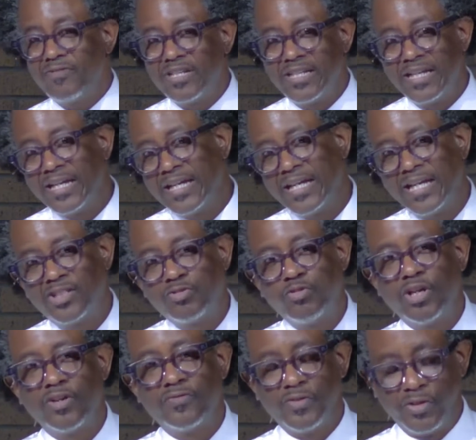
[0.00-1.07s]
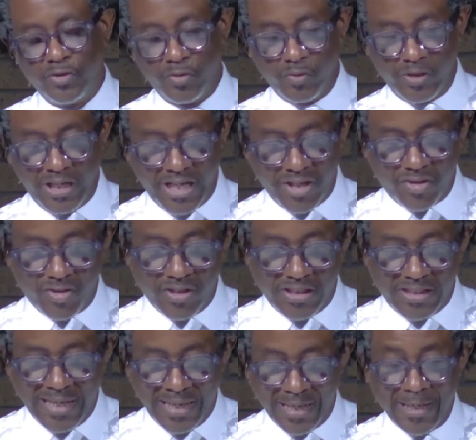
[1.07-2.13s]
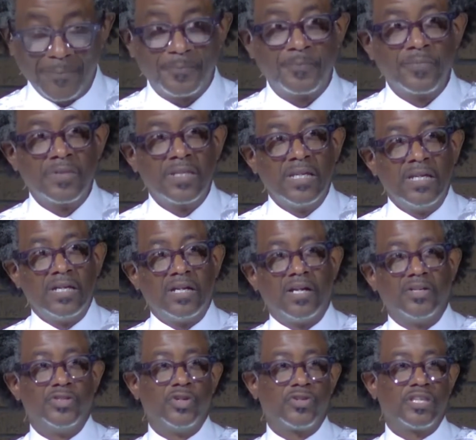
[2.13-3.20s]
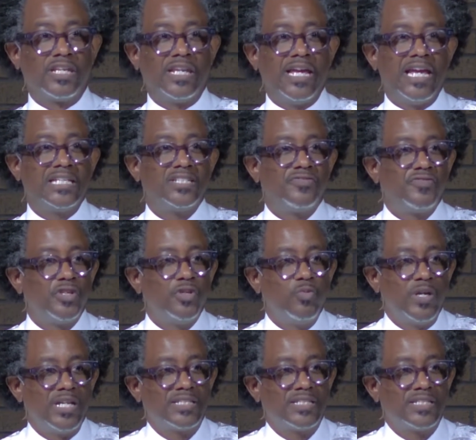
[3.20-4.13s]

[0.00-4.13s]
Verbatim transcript: every day at 12 noon Eastern time. Uh, during the last few